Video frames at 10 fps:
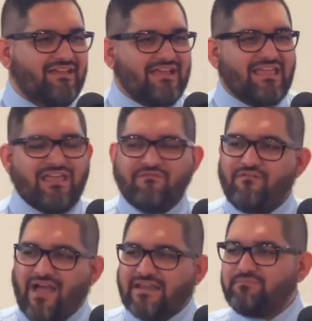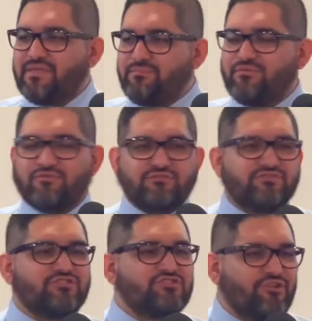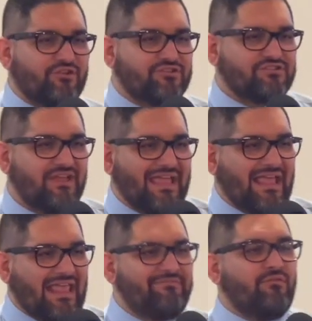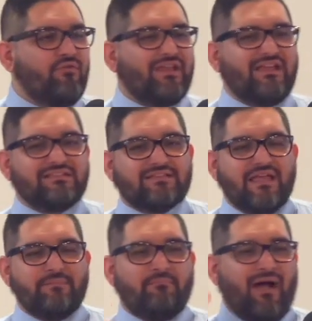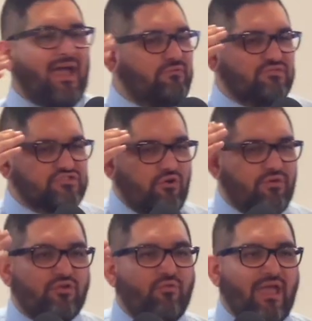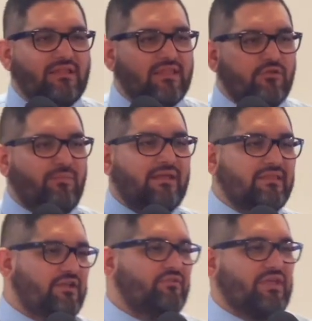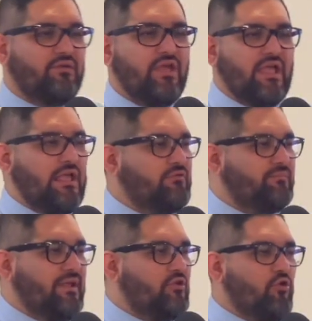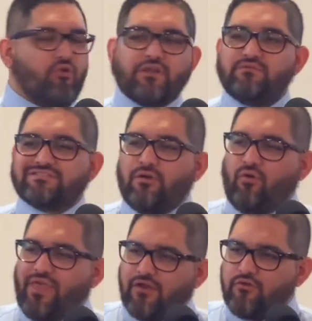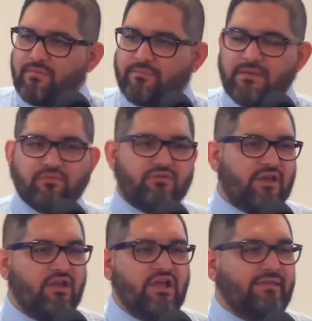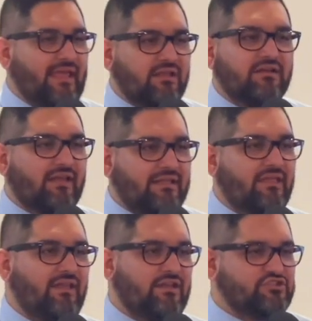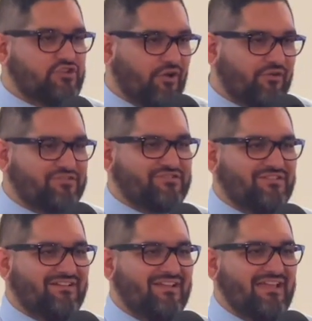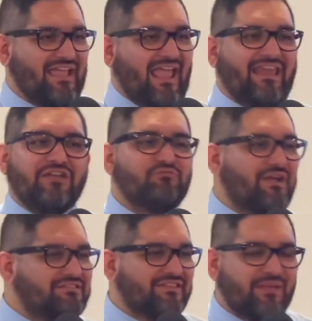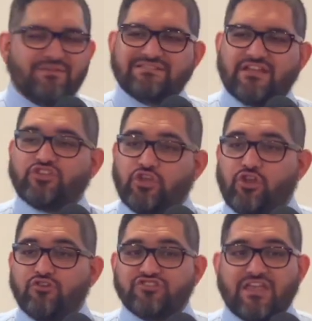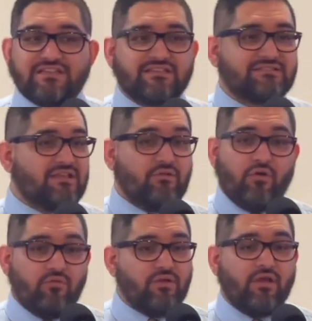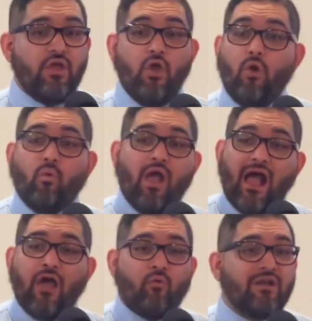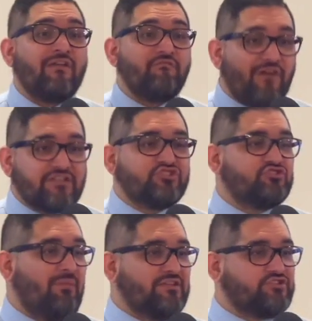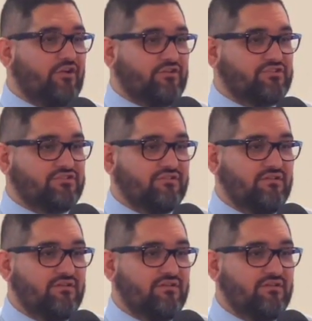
He invited people to church. Even when his mind was going away little by little, he would be in the corner and he would say, well, that group of people there, they look like they need a church. And he'd run to them. He said, do you know Jesus? And oh, well, I want to invite you to my church.